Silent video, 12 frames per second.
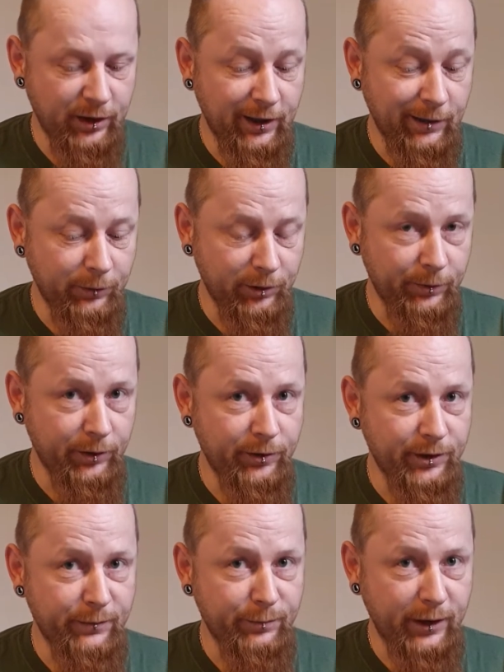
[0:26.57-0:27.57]
I'm going to be
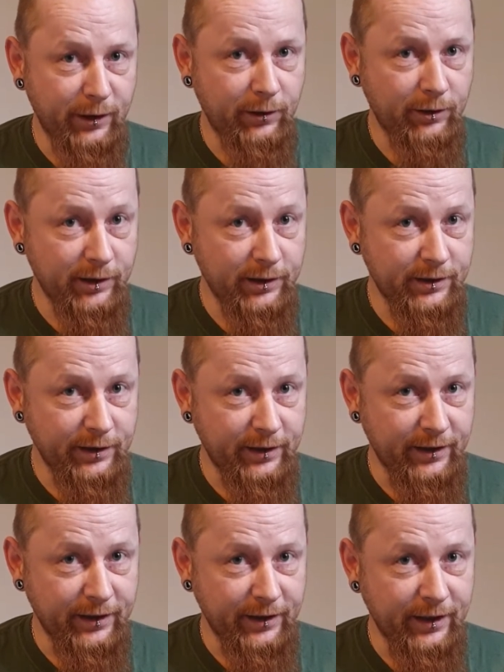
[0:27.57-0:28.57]
using brightly coloured sea
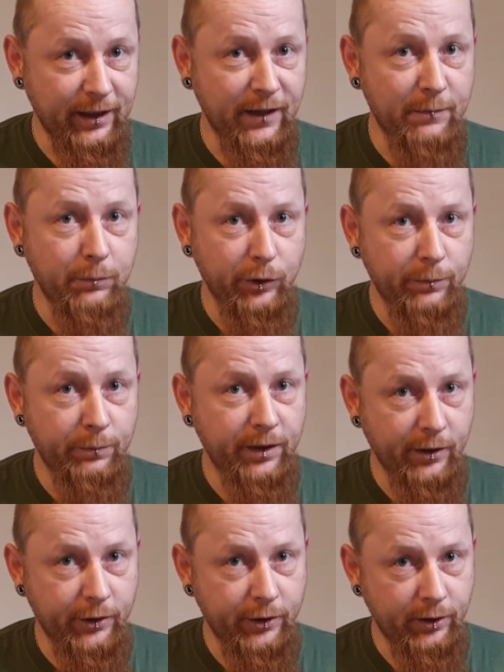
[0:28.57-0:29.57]
line and much bigger
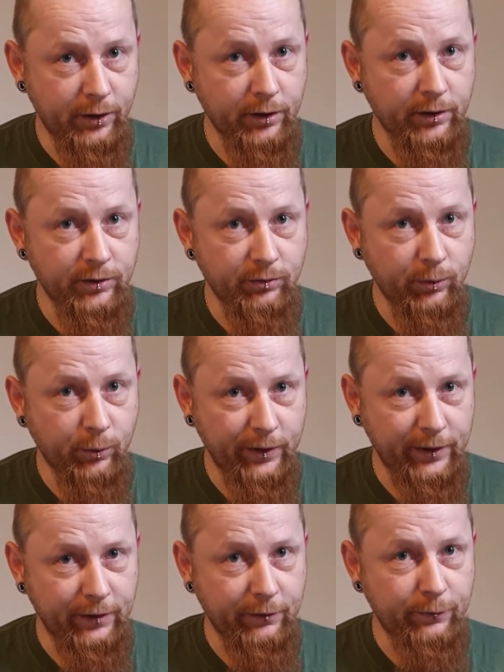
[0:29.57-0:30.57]
shot than is
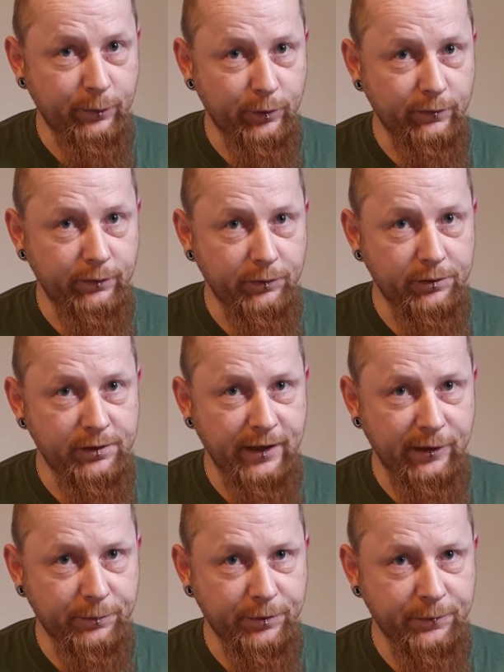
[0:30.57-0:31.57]
required for the float
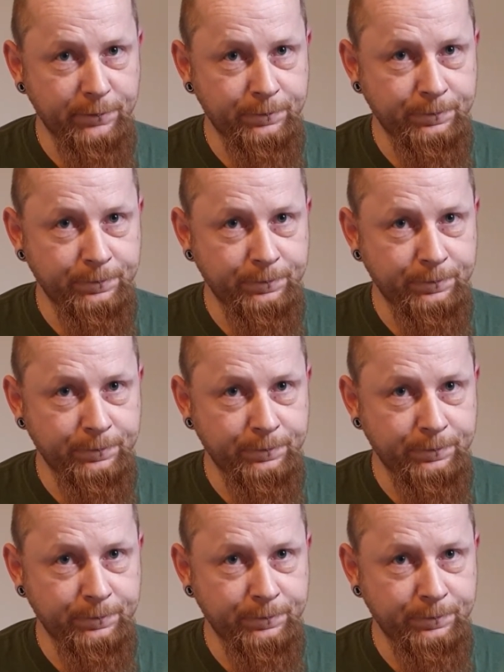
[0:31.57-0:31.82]
setups.